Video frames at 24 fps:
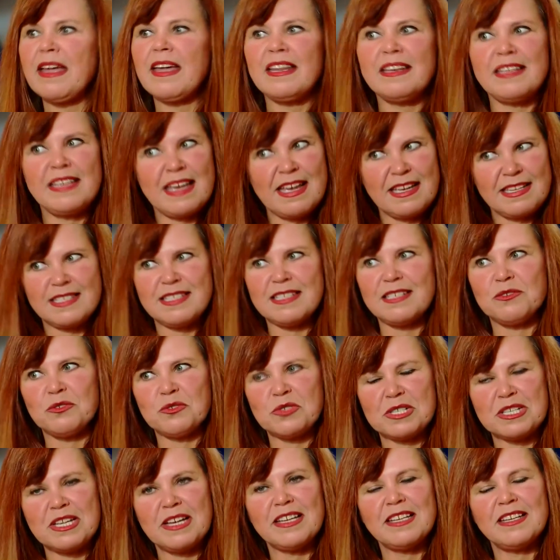and yes, it
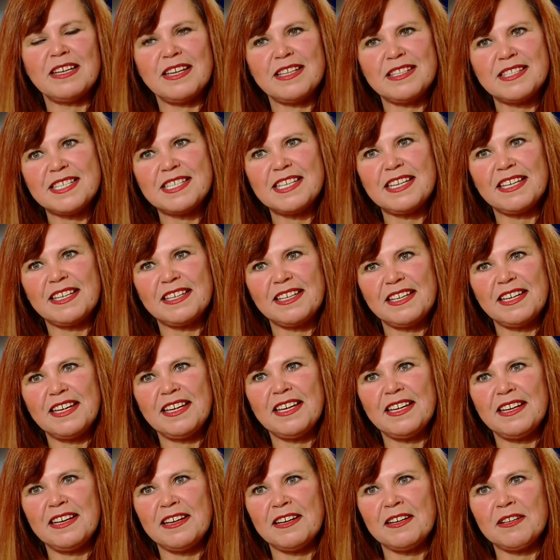was line dancing,
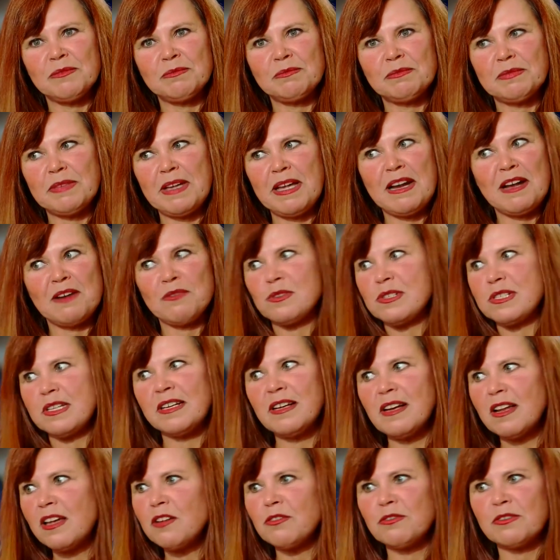and um, and I was
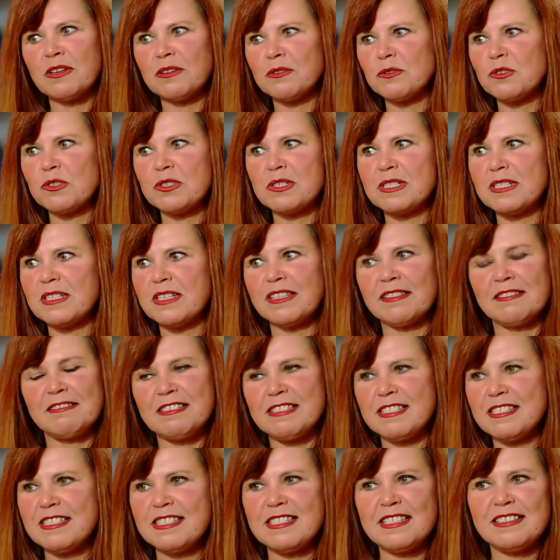in love. I was just like,
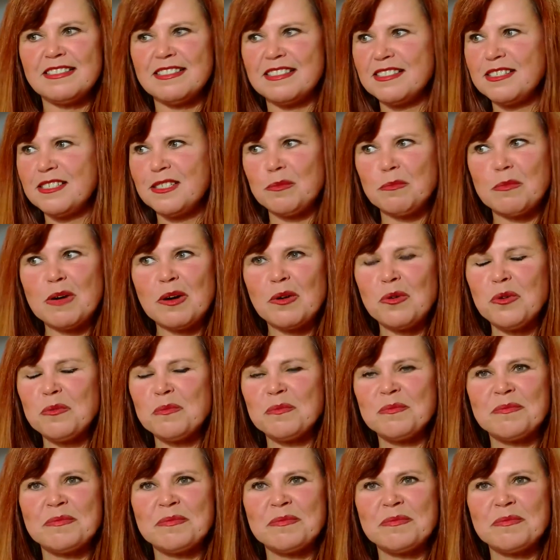this is it. This is my home.